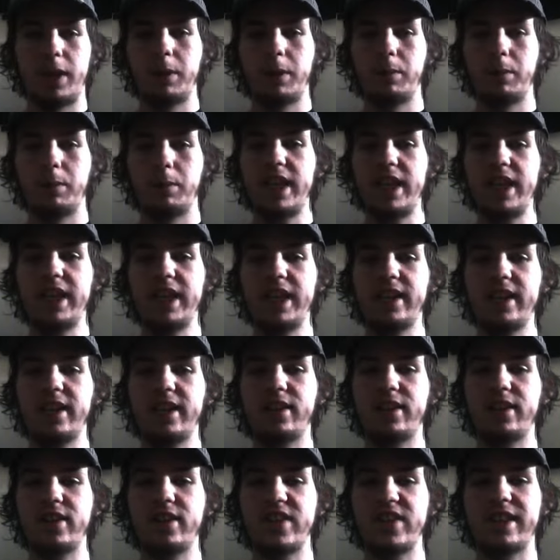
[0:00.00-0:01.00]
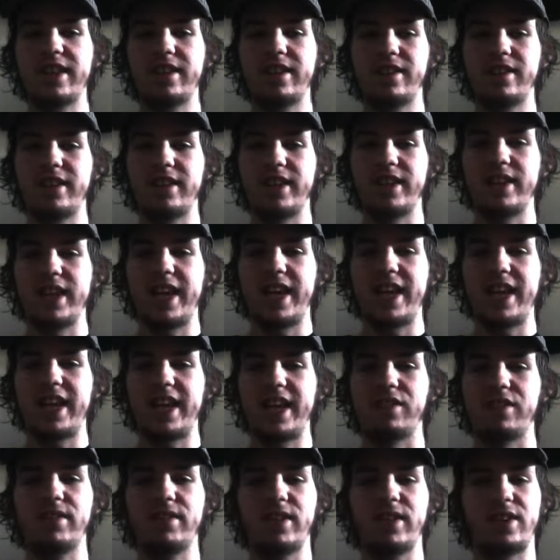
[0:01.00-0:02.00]
Beginning their descent into the
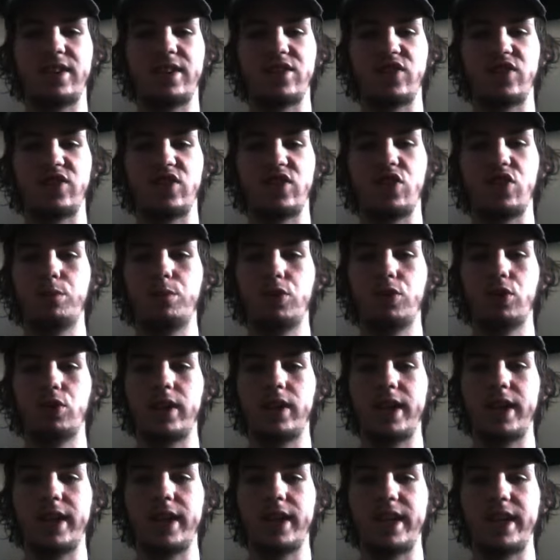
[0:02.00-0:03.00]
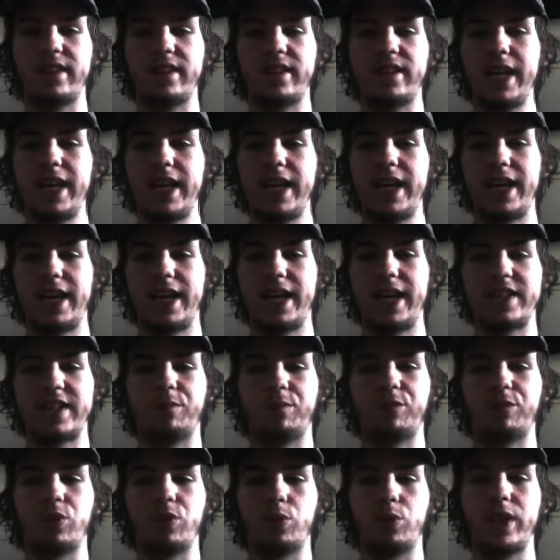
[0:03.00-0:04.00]
cave, there is no more light,
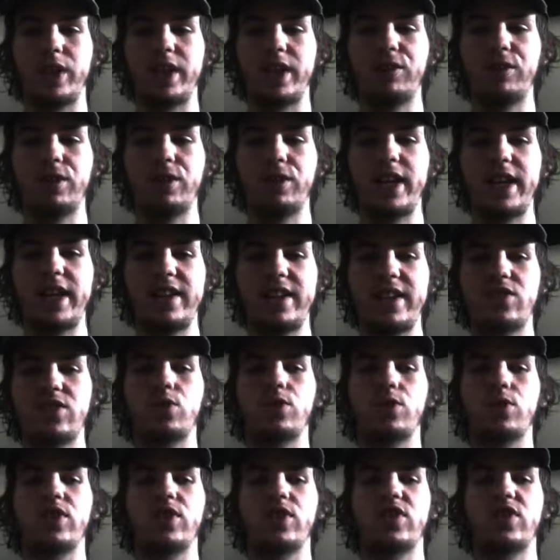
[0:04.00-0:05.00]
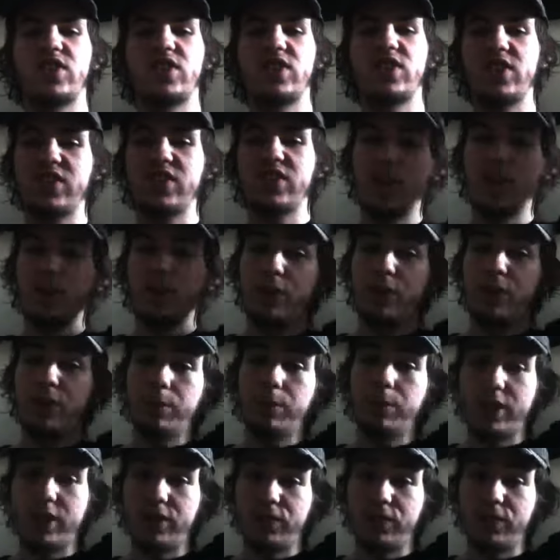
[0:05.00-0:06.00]
except for whatever light source is coming
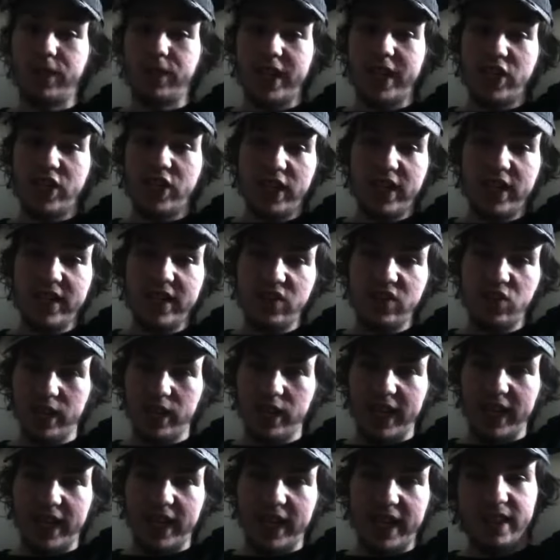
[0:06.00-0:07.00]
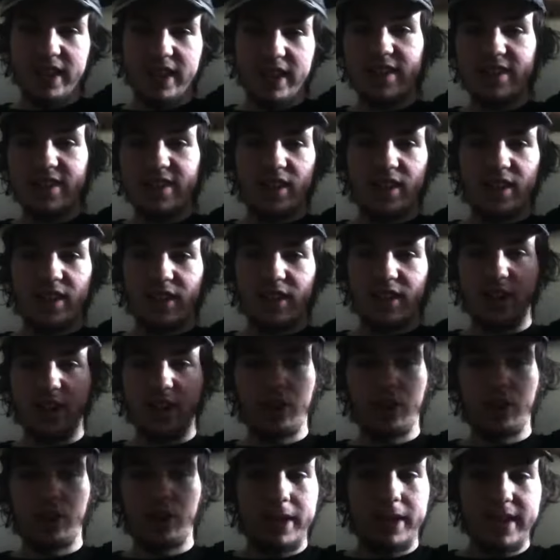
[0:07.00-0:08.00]
from their flashlights or the headlights on their
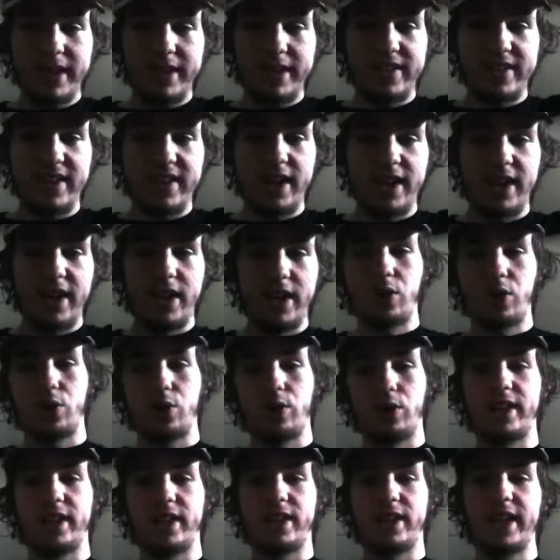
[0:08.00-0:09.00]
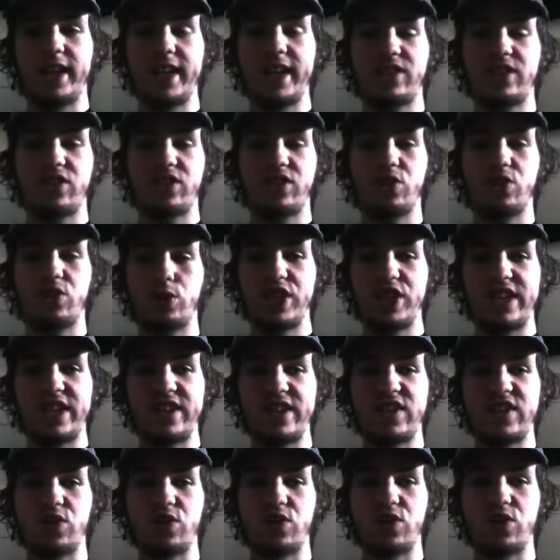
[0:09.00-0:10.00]
helmets, or the light
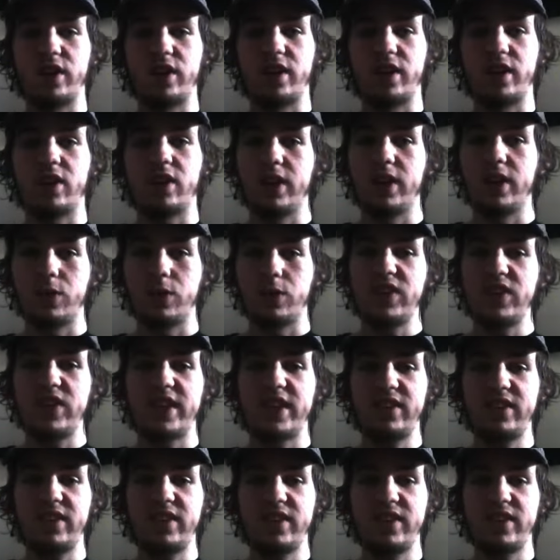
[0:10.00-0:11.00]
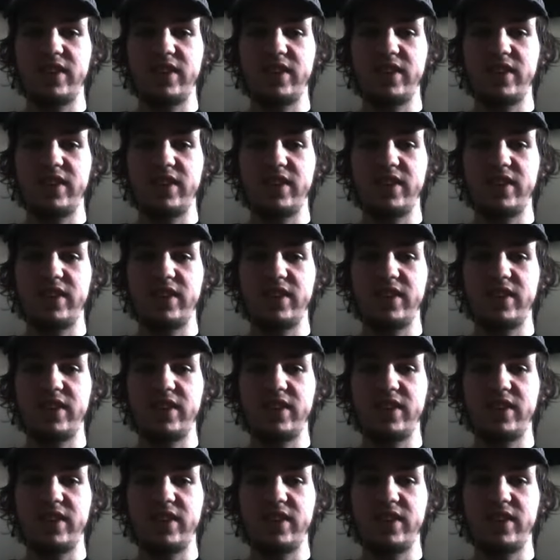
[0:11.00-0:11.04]
torches or the glow sticks.